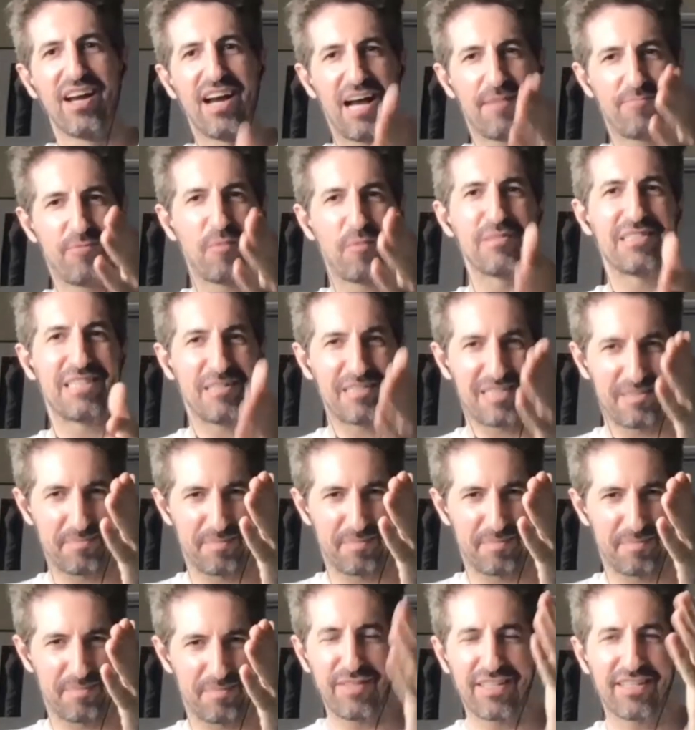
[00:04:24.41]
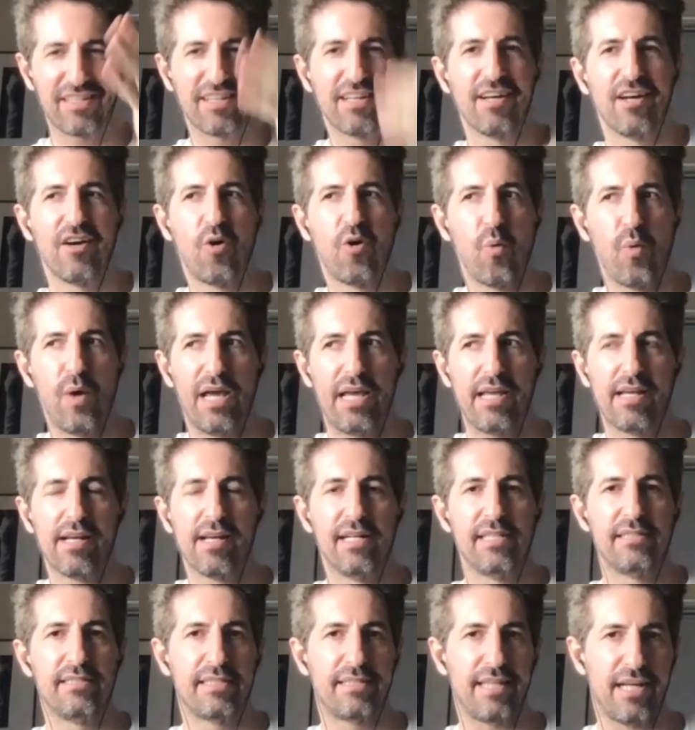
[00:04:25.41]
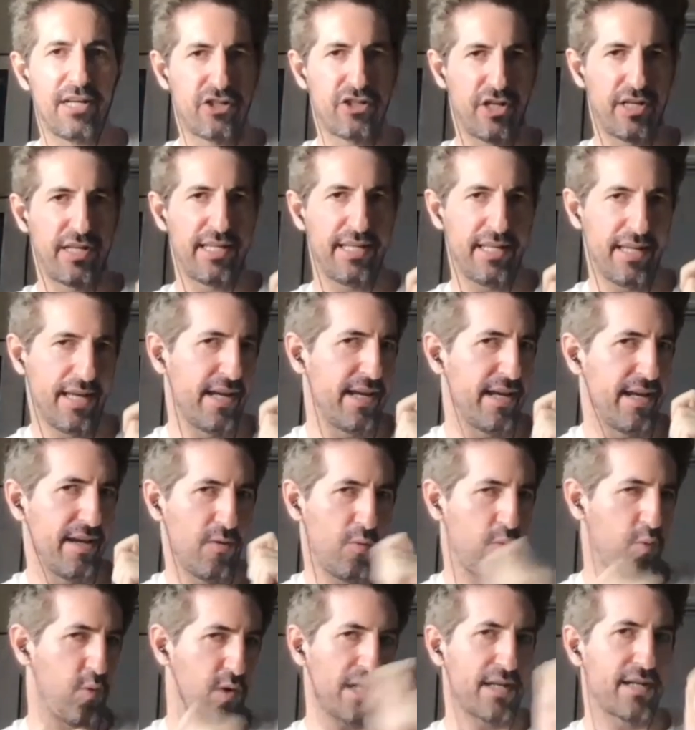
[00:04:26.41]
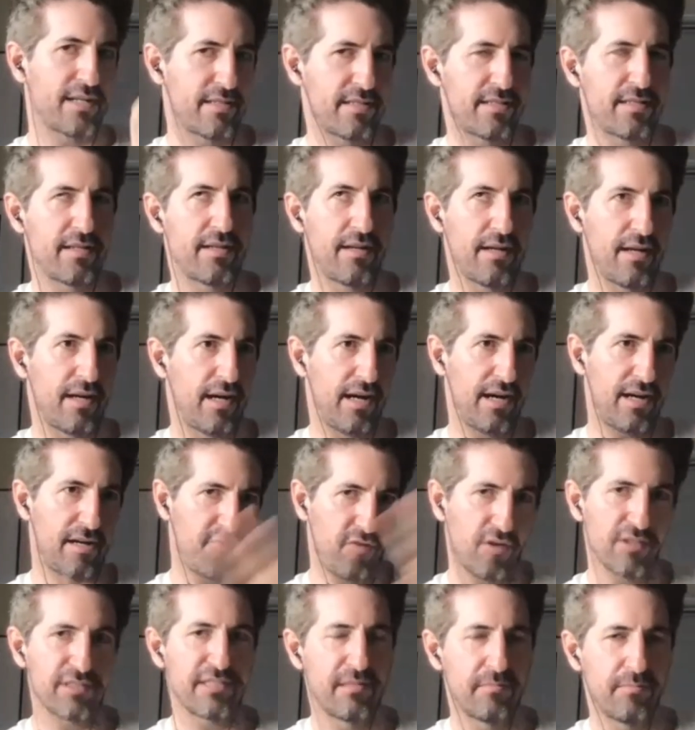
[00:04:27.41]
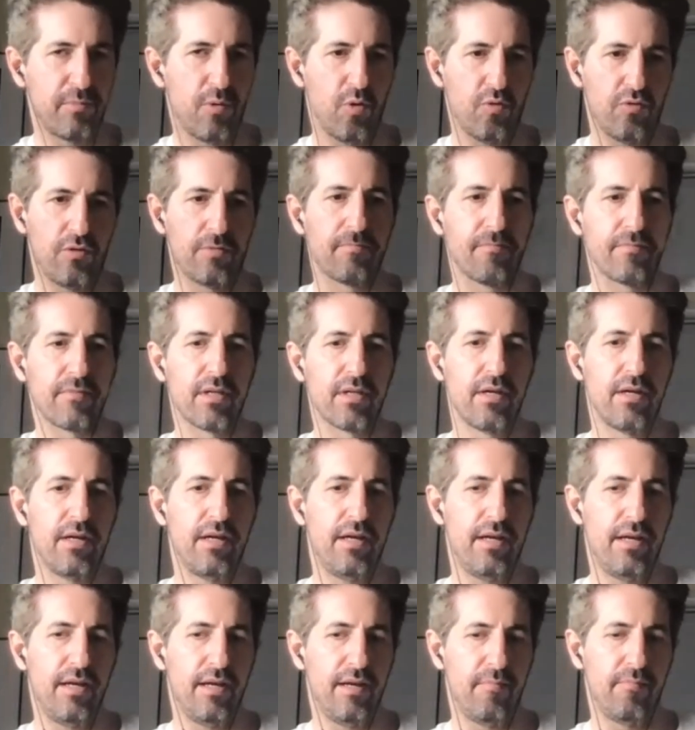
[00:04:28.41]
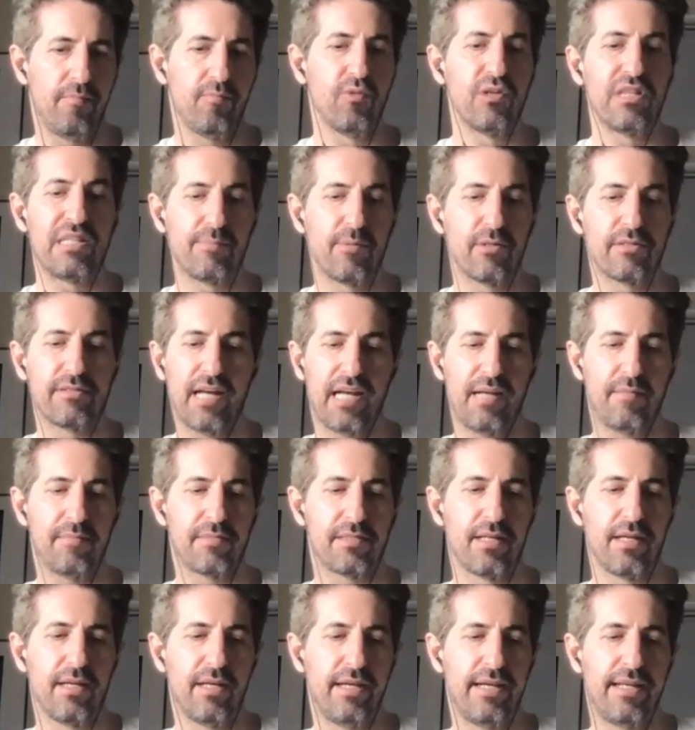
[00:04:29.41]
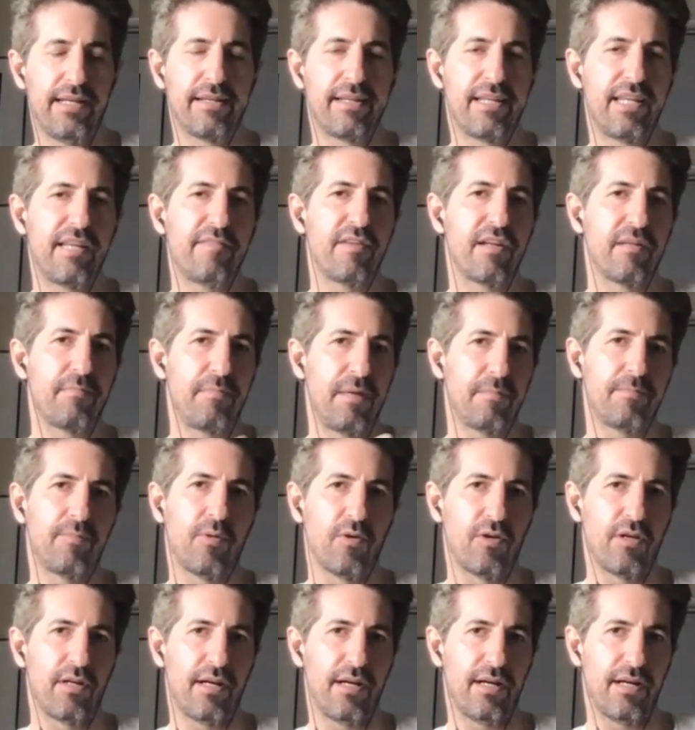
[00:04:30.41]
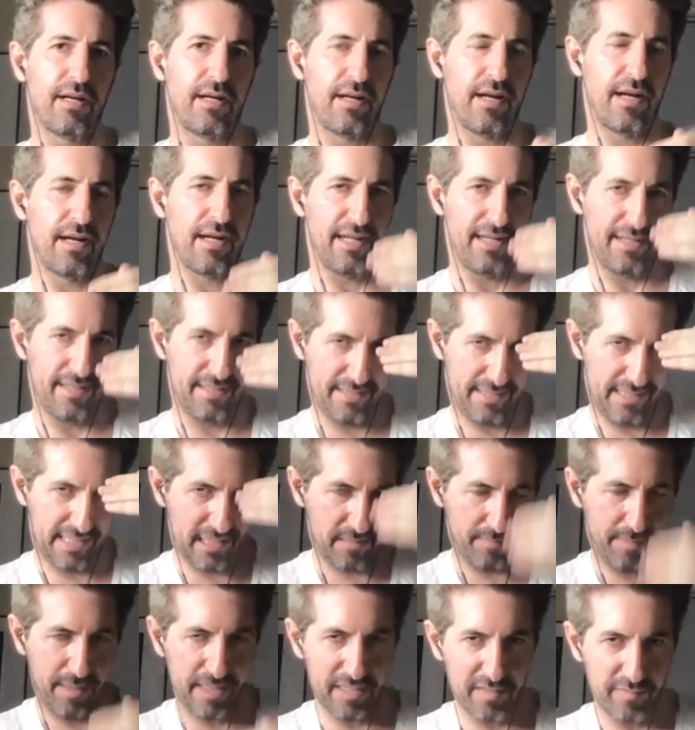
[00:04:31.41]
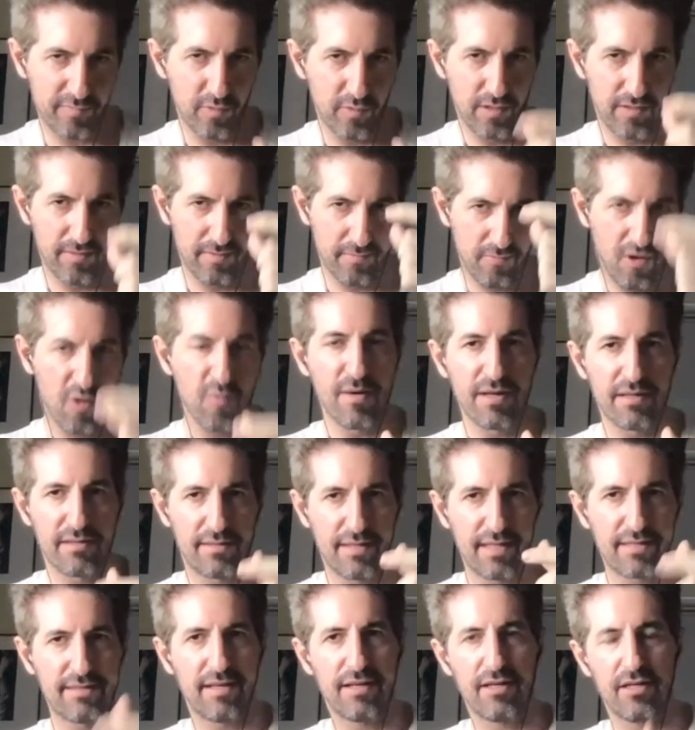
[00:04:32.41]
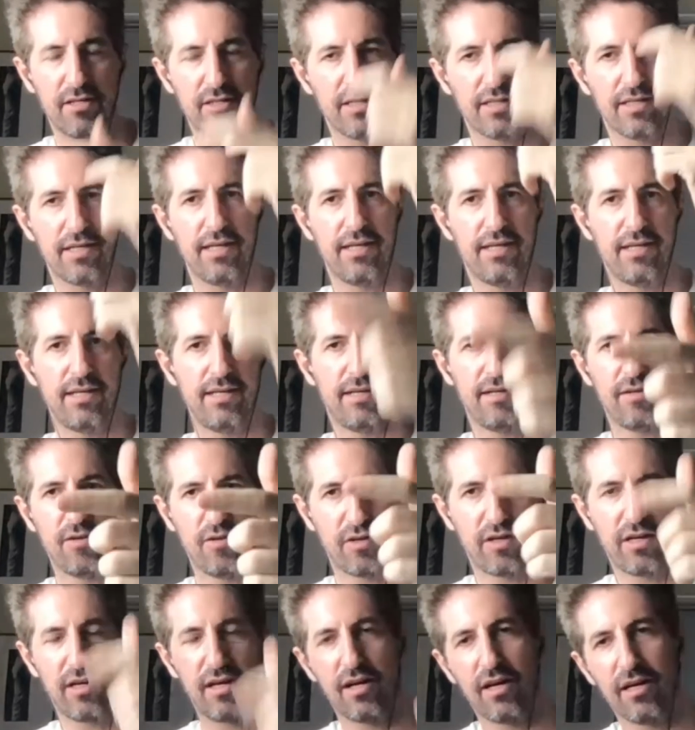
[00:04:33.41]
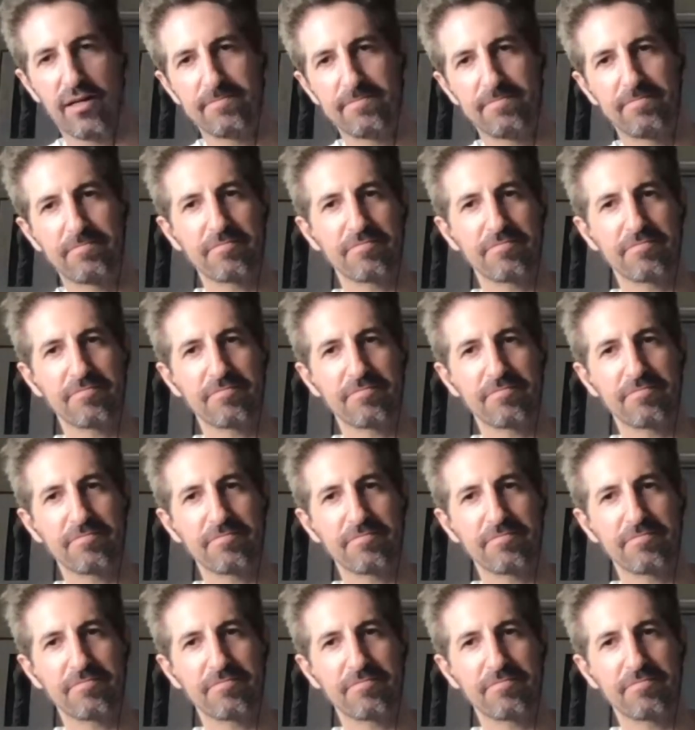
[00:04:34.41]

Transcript: I promised a specific way that actually works across the board multiple times in giving people a suspenseful moment that they are going to